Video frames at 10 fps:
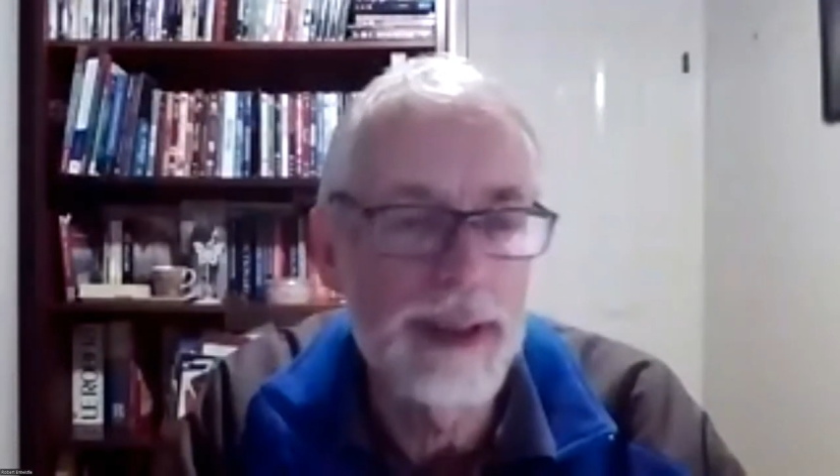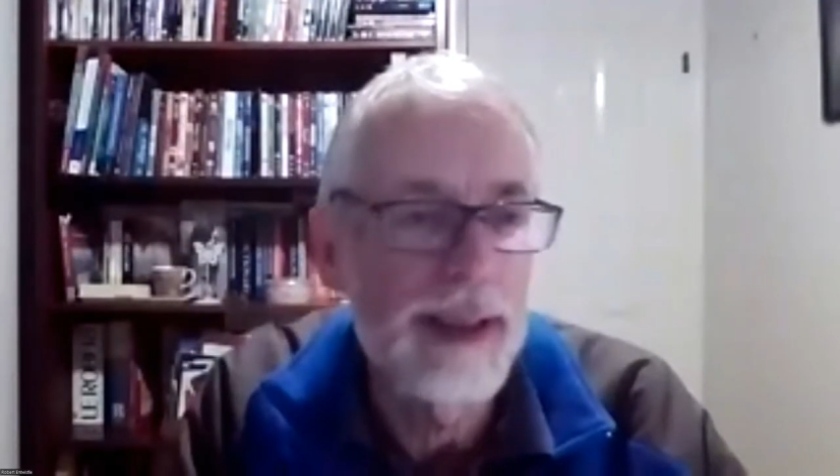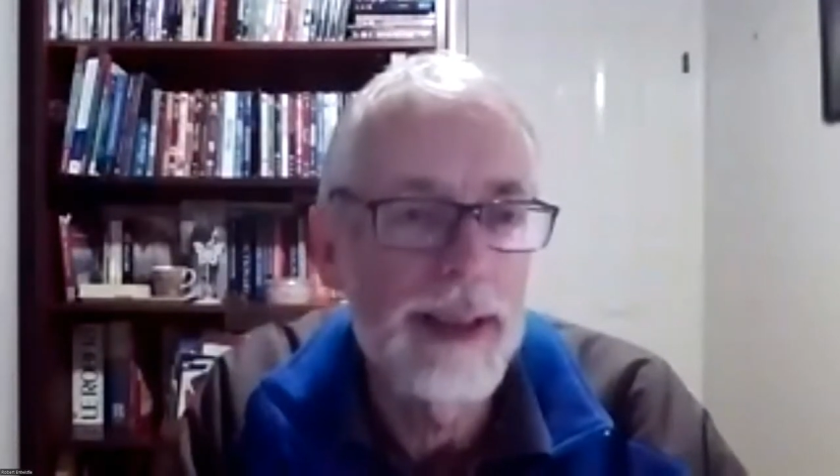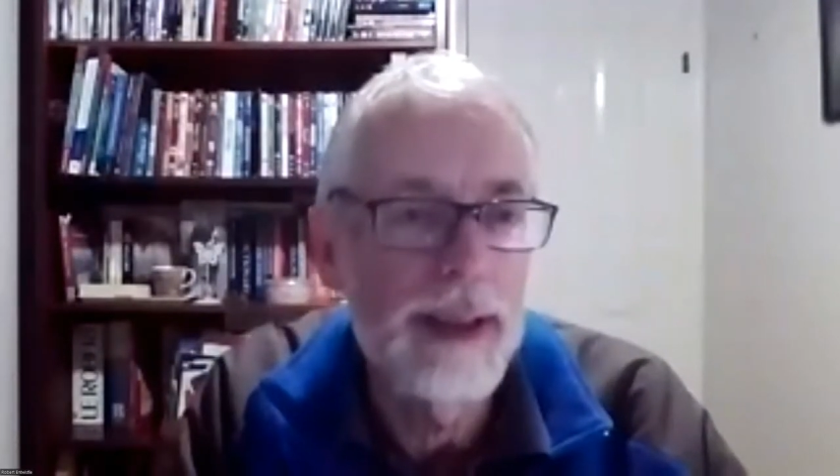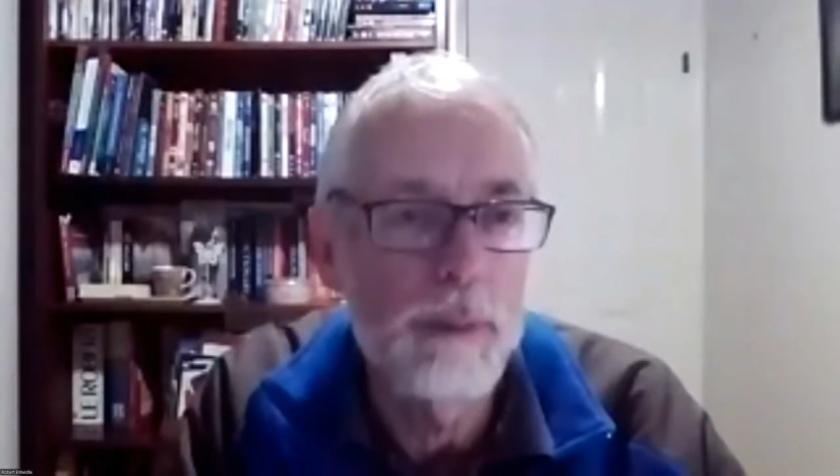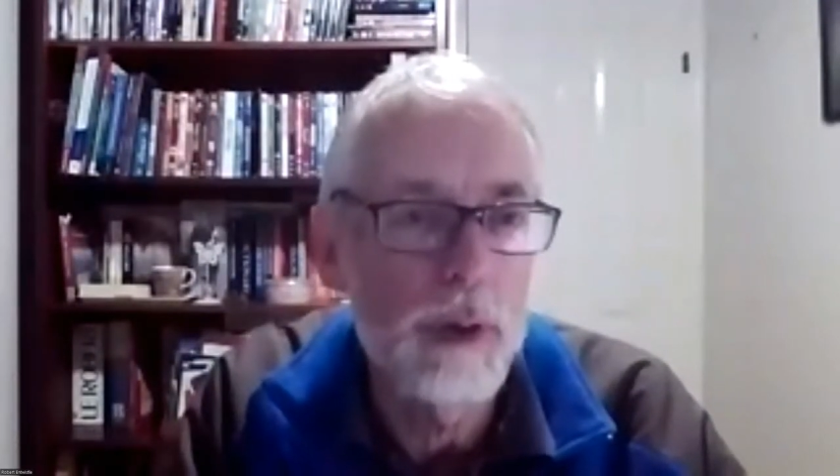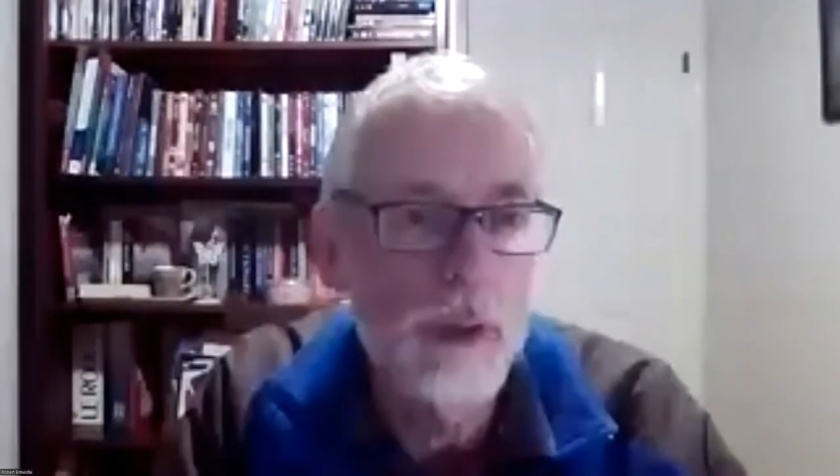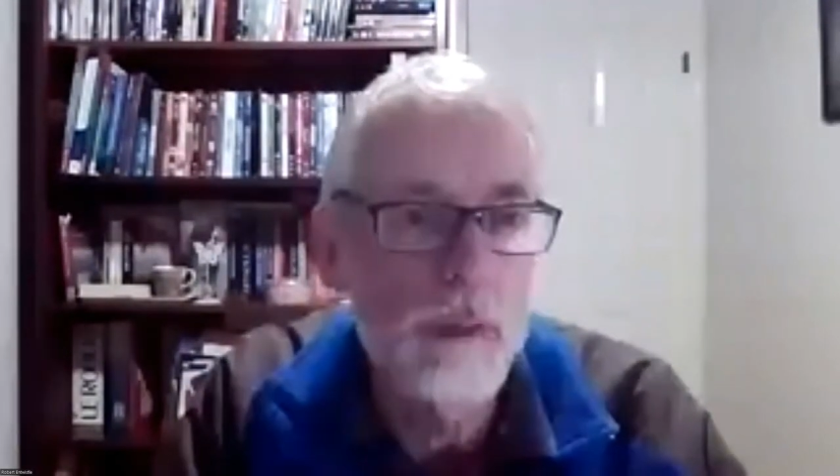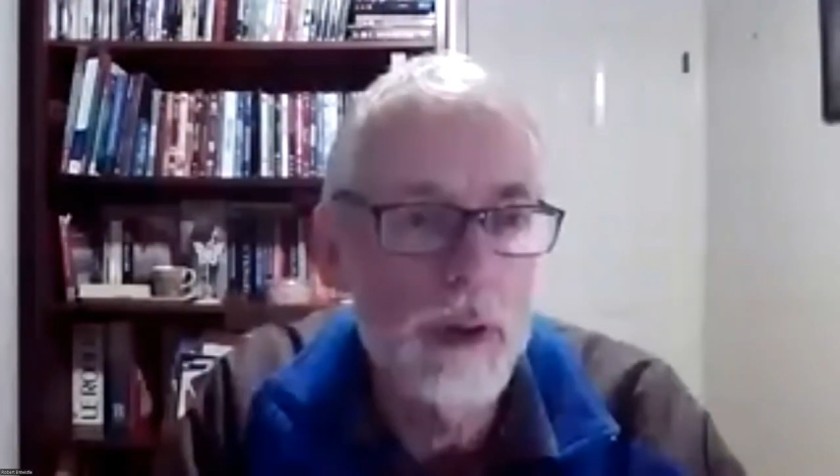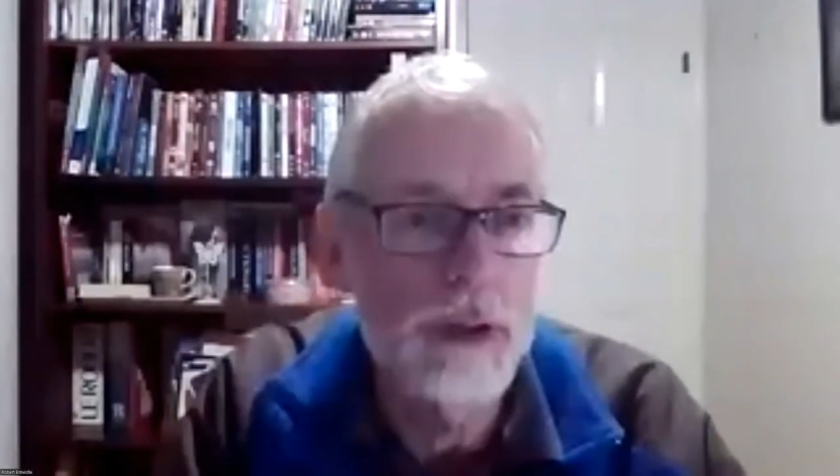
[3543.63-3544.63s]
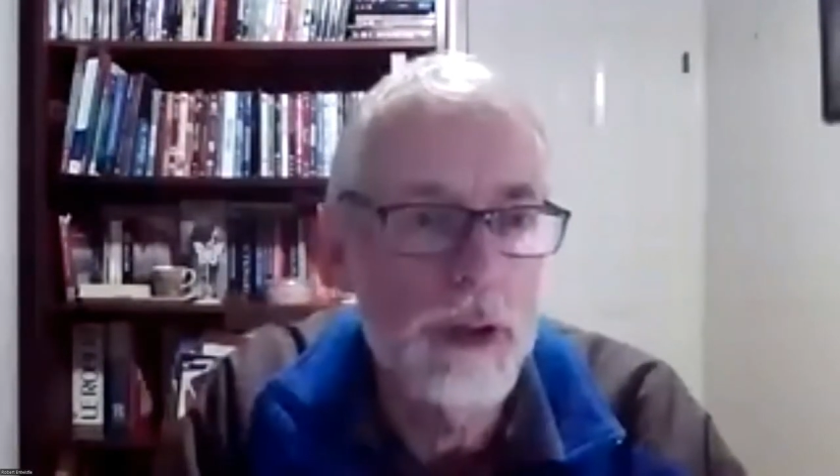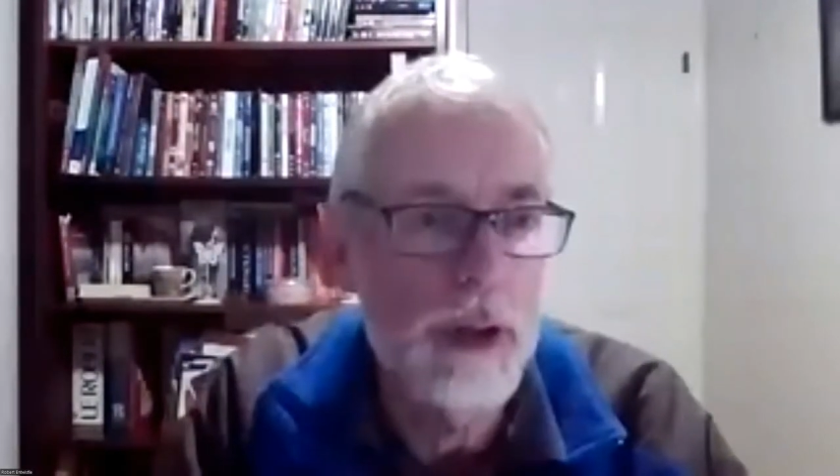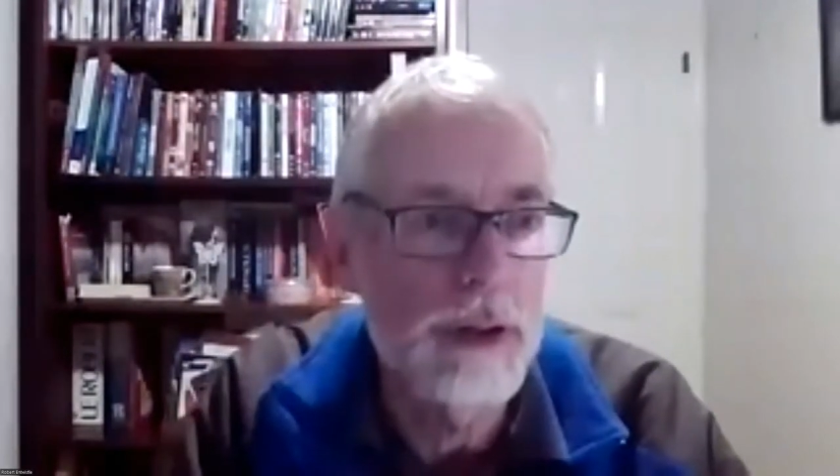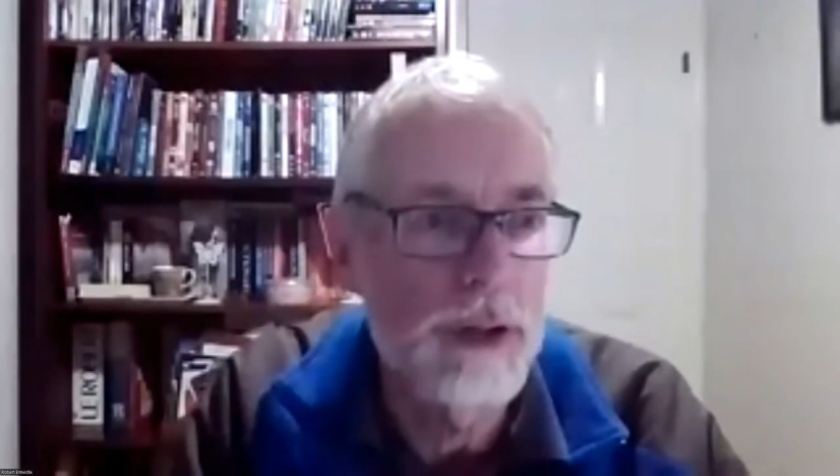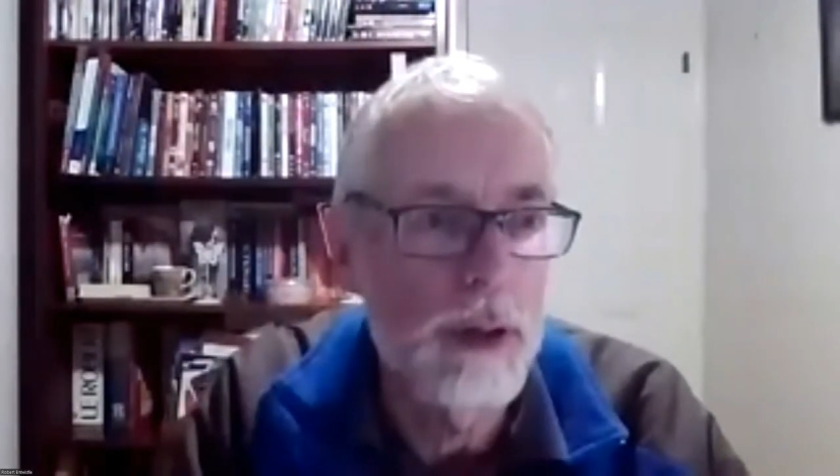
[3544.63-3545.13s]
Clearly, you've got to
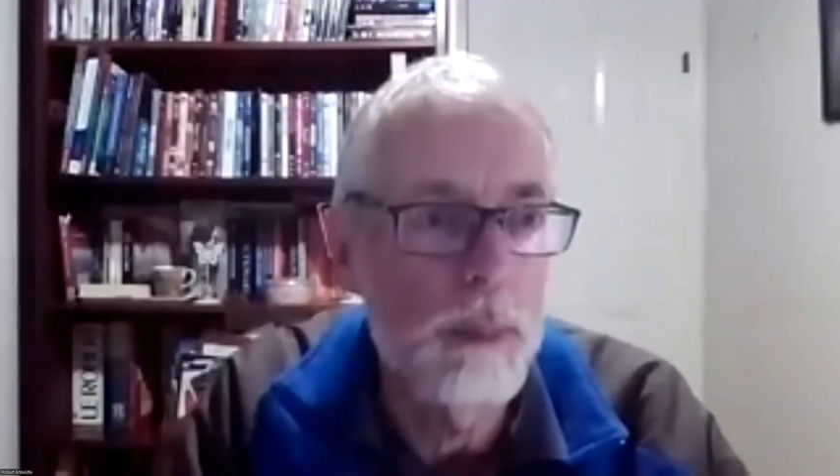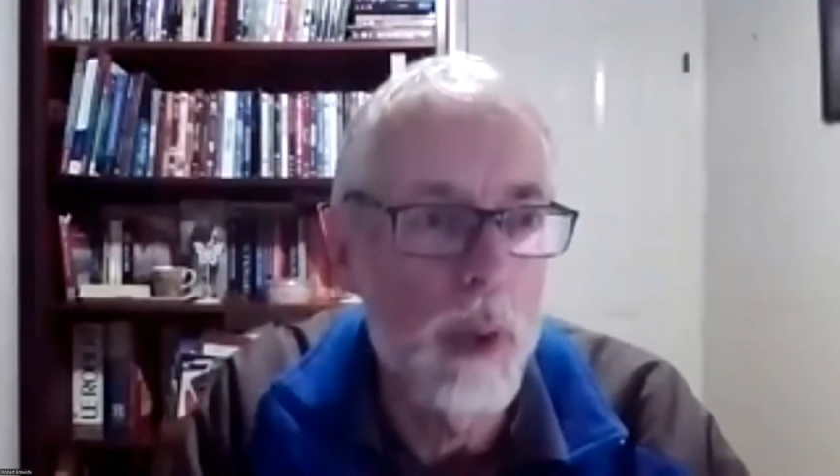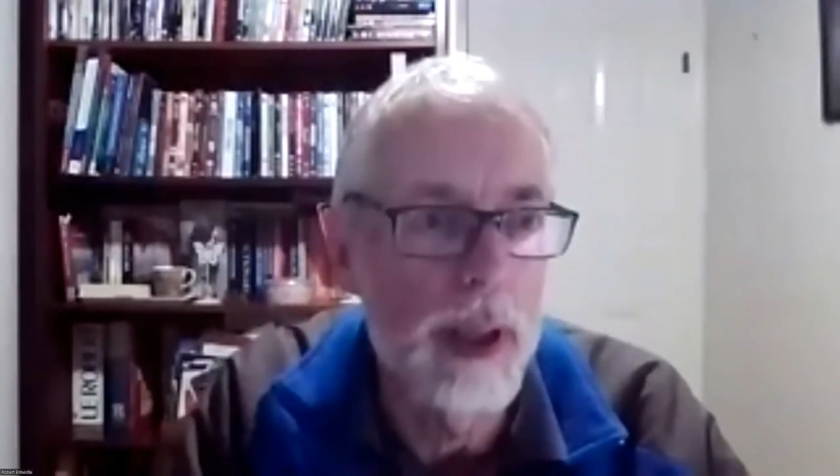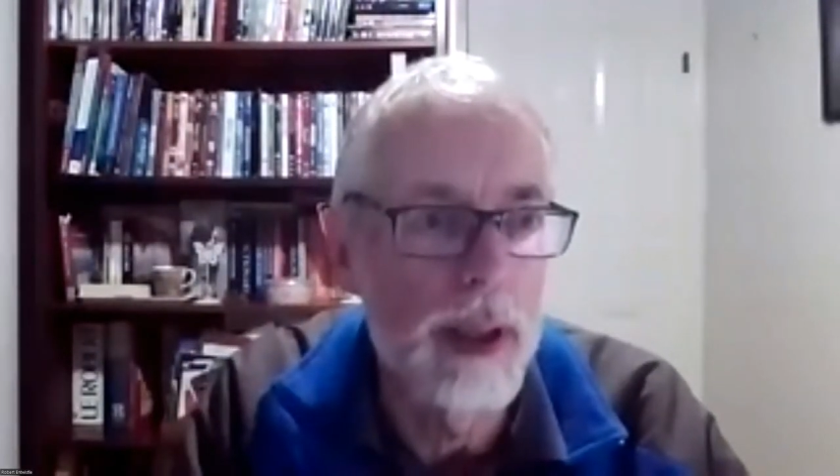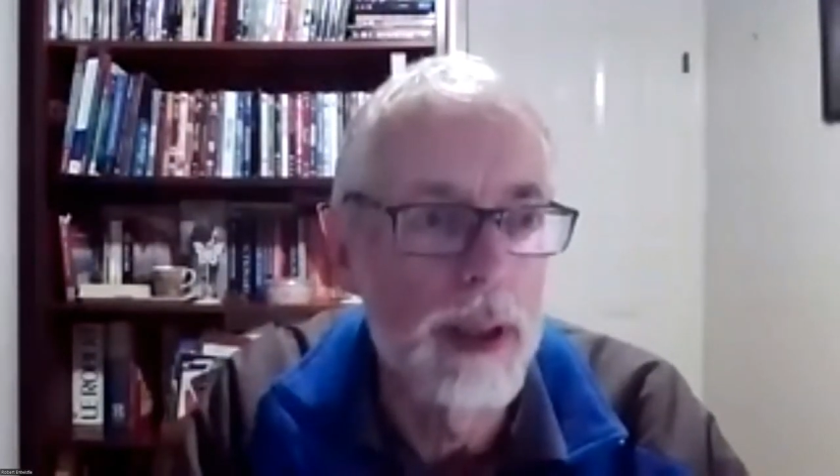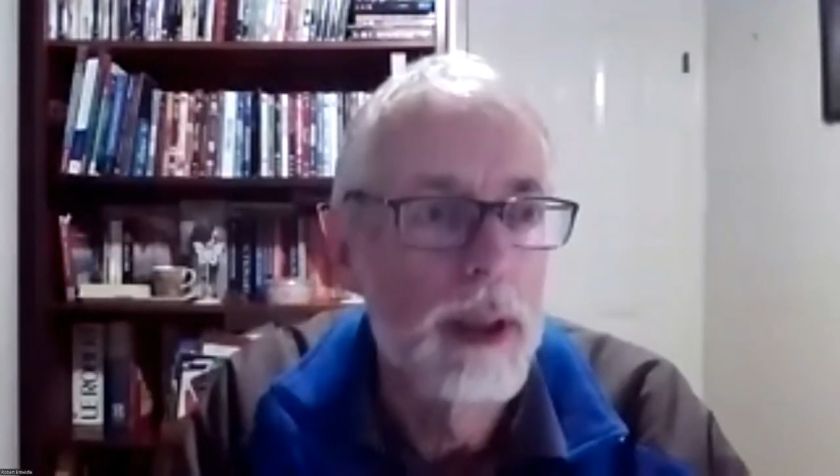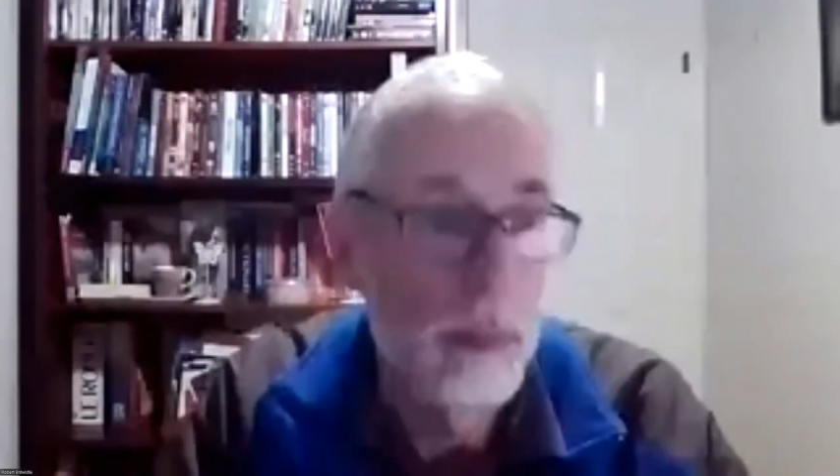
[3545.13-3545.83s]
start somewhere,